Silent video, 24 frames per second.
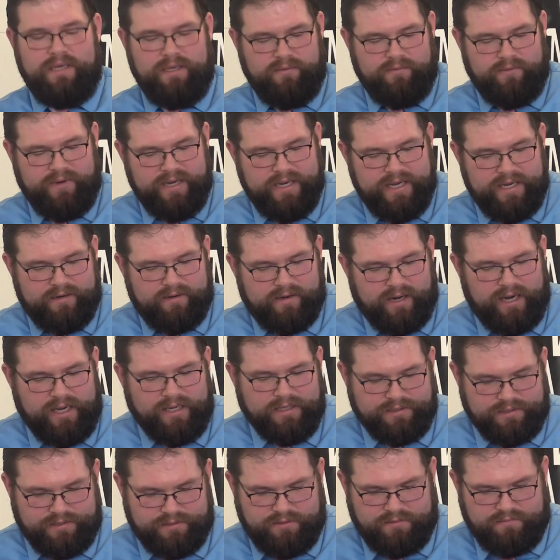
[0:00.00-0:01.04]
We need
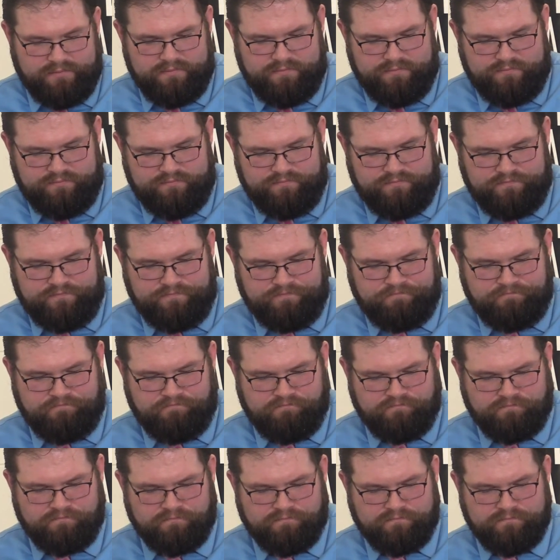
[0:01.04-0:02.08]
Christ. Yes.
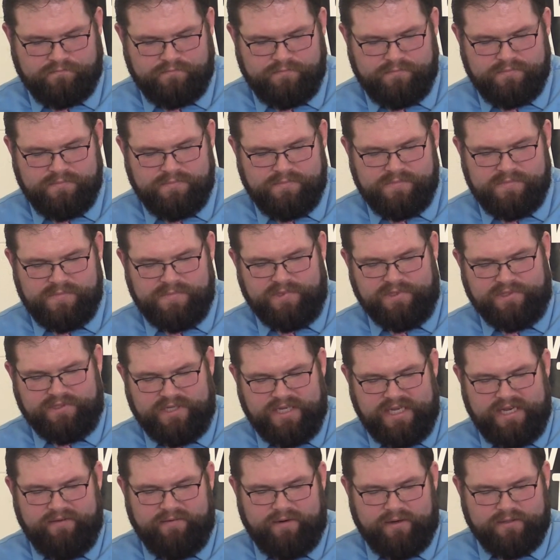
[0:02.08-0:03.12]
To
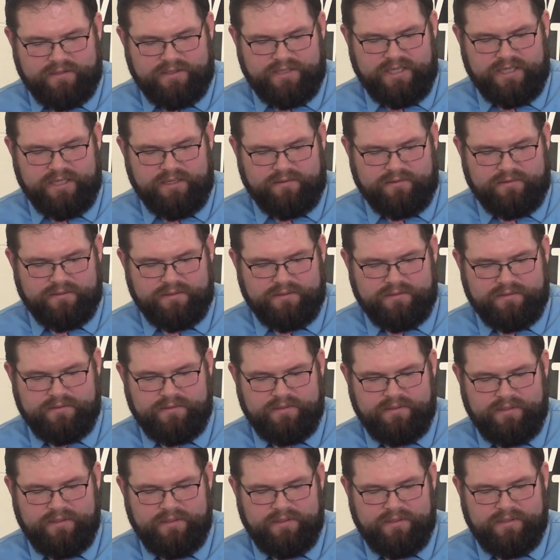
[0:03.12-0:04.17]
save ourselves.
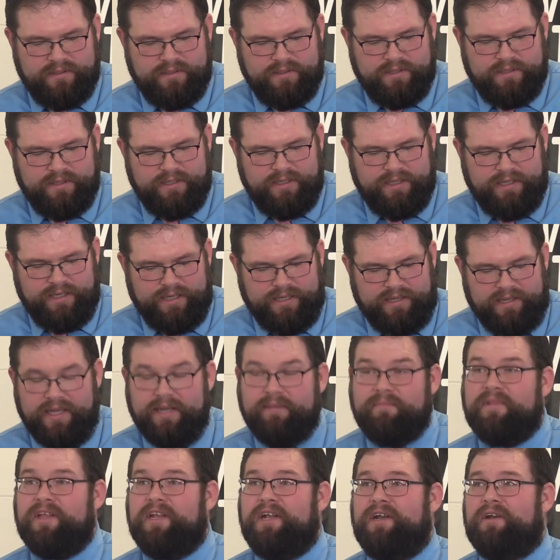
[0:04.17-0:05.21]
Yes. Amen and
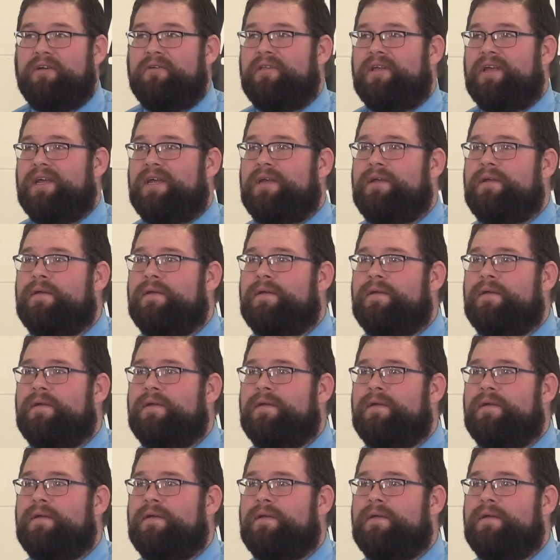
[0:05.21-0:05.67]
them that hear them.